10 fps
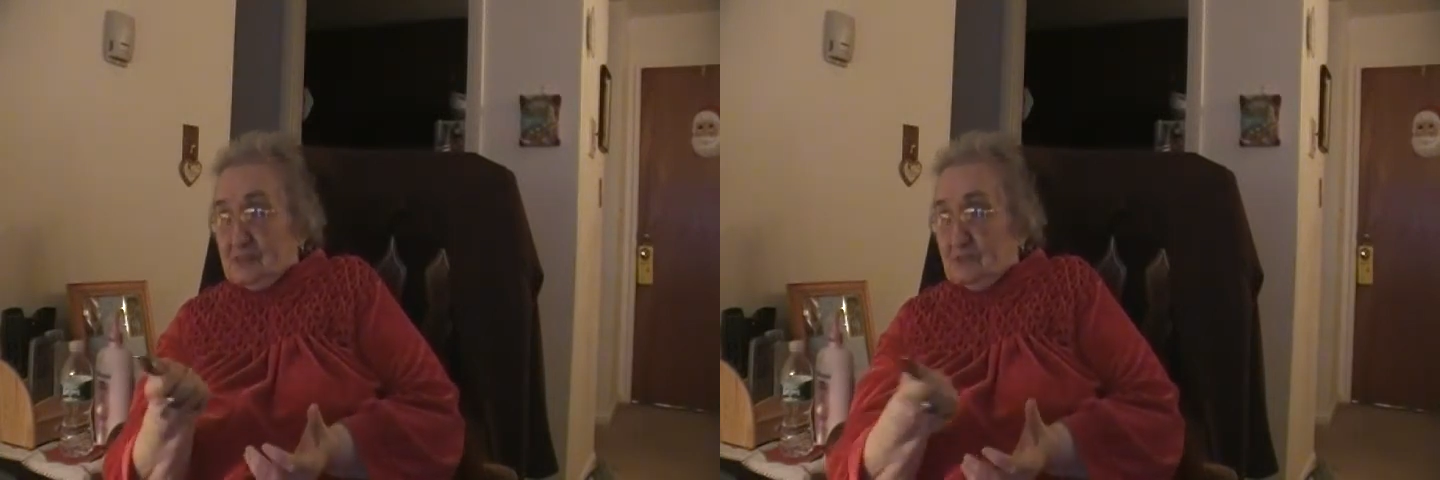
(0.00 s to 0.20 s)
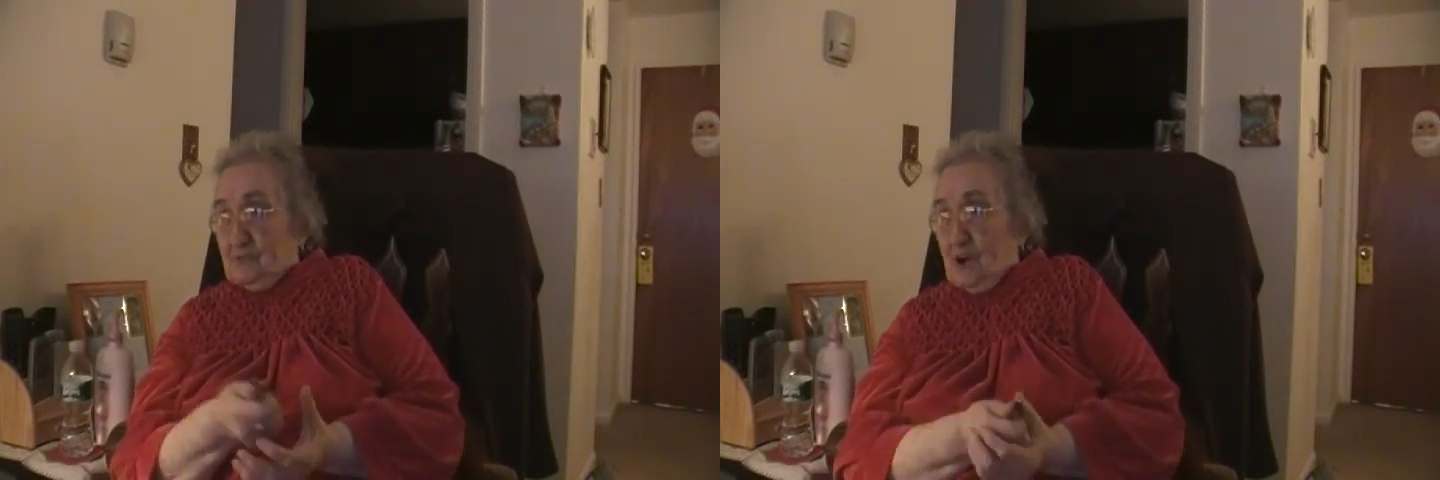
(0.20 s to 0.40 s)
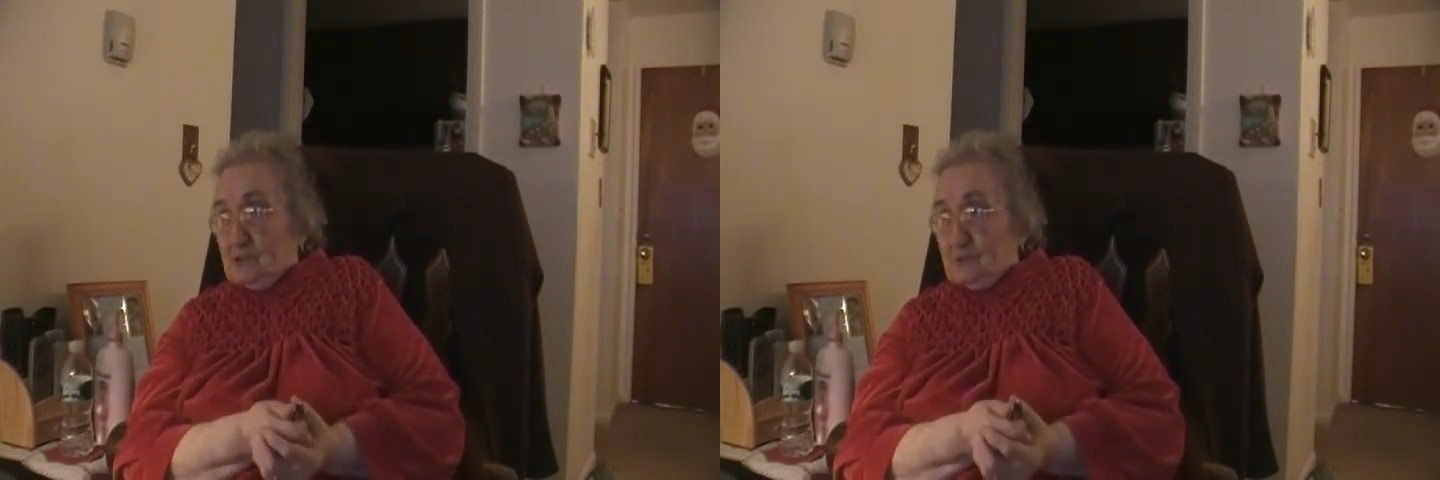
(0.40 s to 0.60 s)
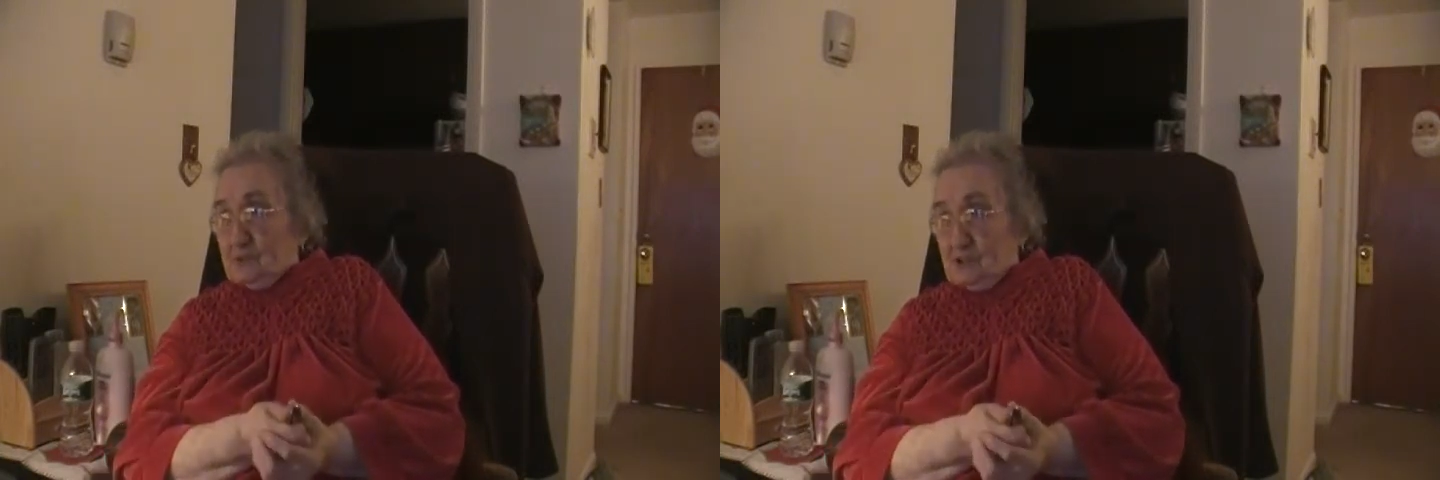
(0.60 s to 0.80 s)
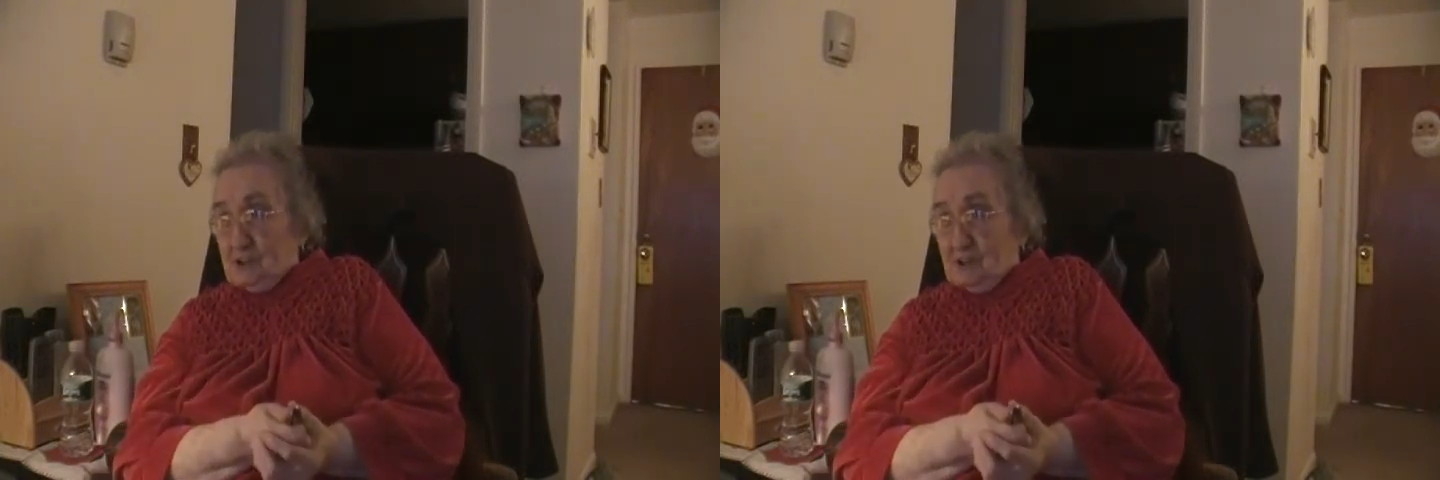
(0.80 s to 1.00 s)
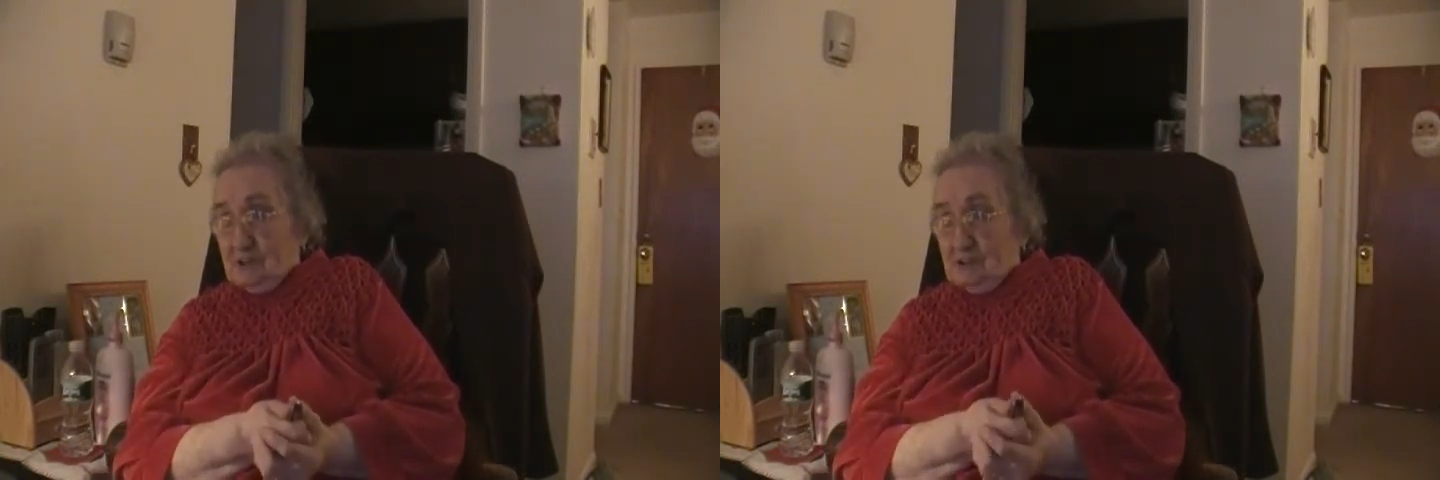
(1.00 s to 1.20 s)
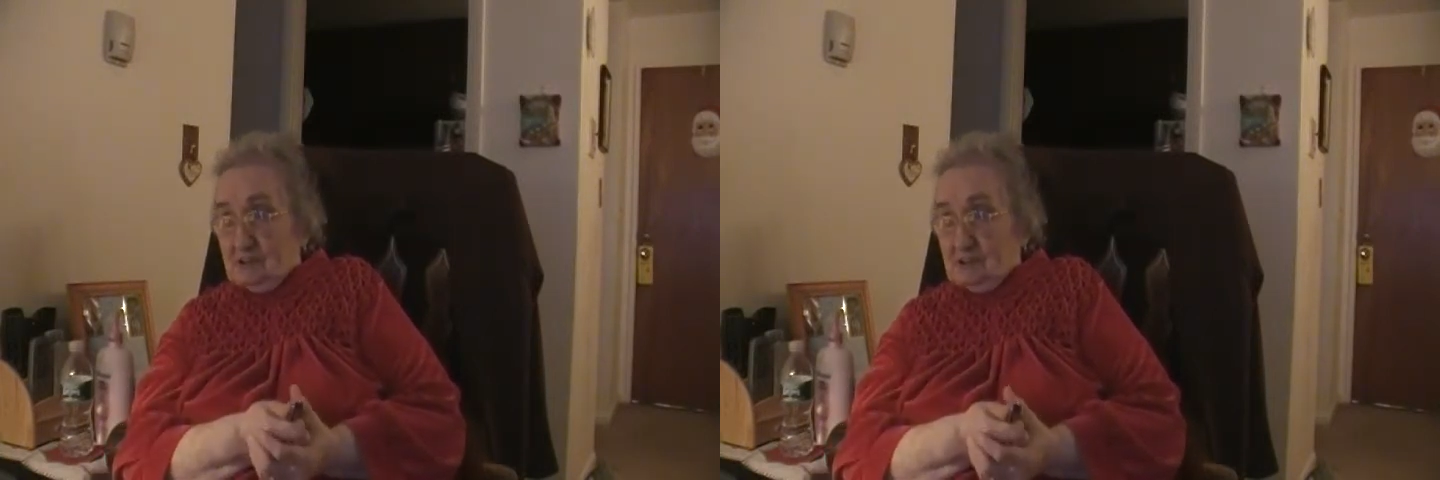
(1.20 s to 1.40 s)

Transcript: the following year,